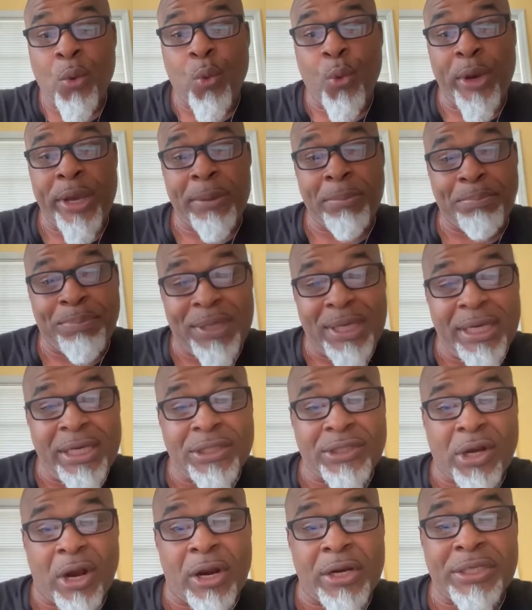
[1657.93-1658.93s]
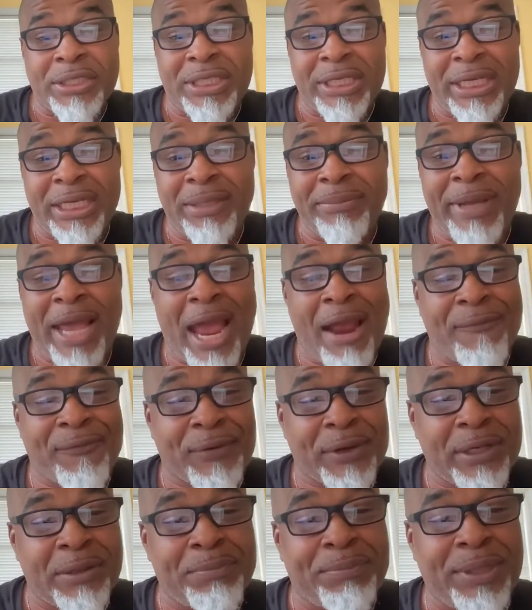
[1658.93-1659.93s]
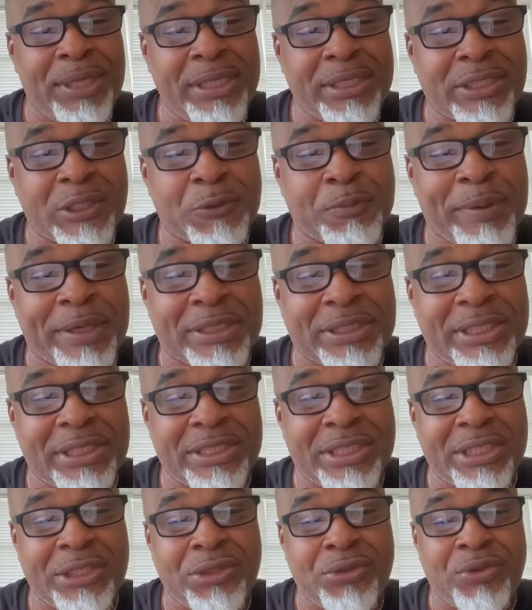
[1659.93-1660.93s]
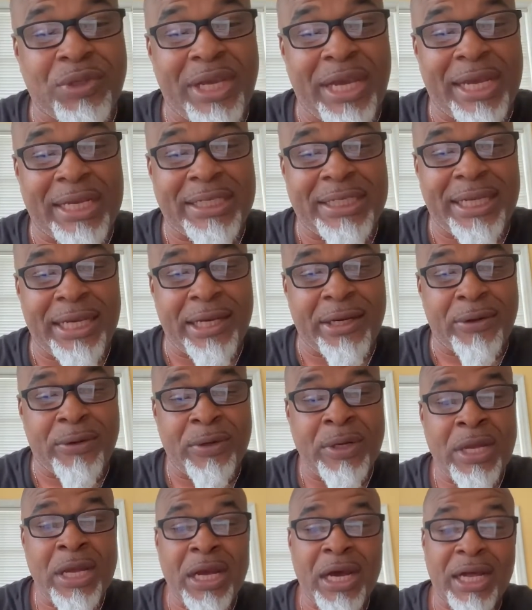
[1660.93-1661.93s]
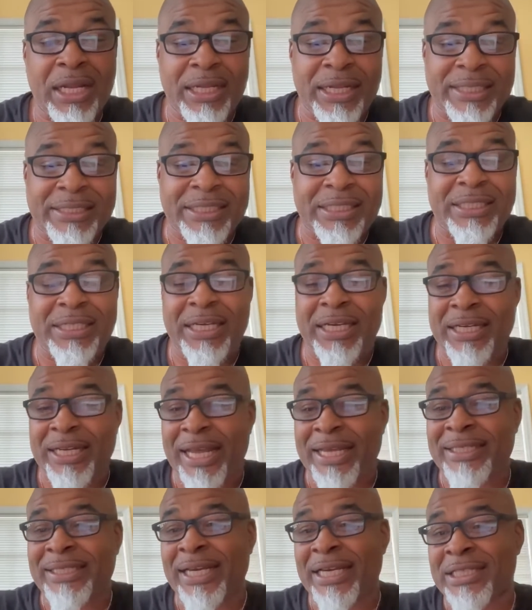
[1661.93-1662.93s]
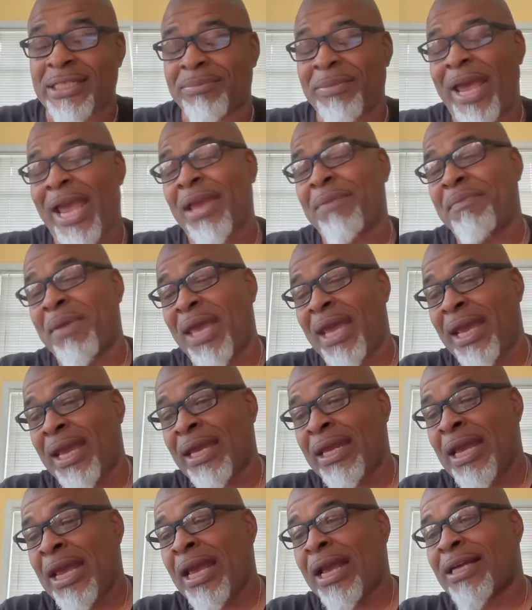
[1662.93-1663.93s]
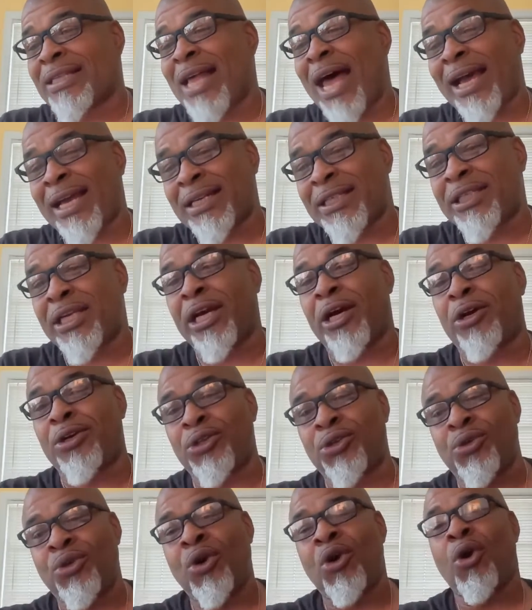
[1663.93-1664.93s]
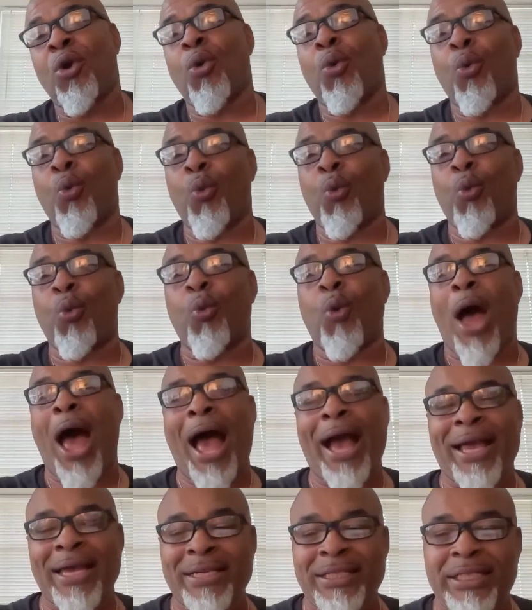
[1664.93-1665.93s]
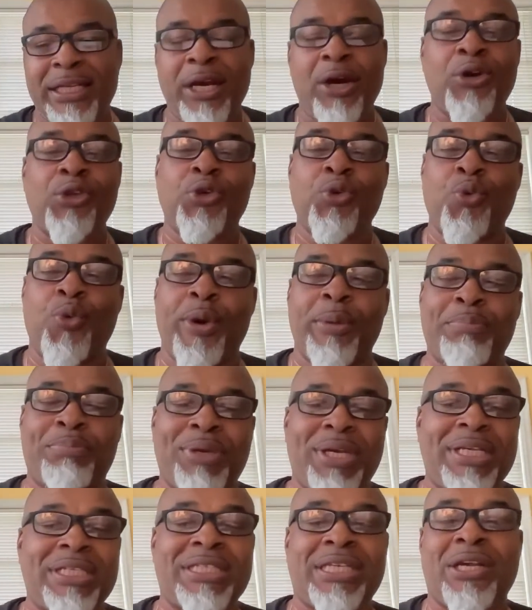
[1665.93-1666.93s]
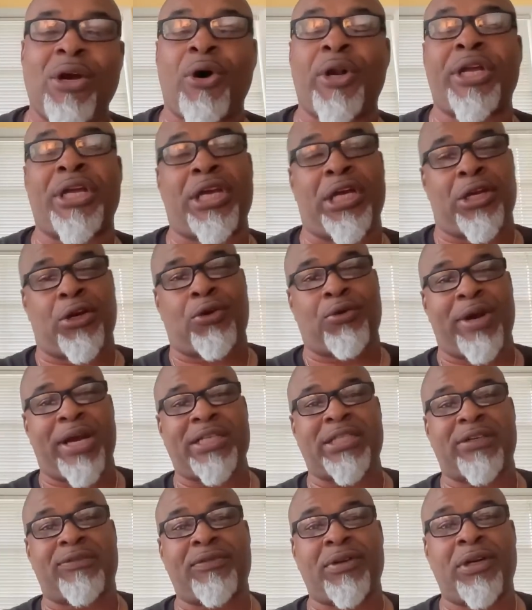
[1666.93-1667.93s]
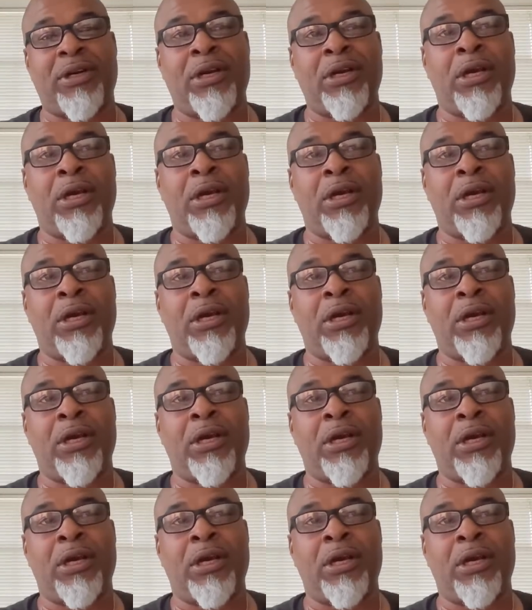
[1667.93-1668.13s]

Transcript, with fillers: when bees are deemed African bees, especially since you can't tell unless the DNA test them. Amen. Because I can tell you, I can tell you when bees gonna get aggressive.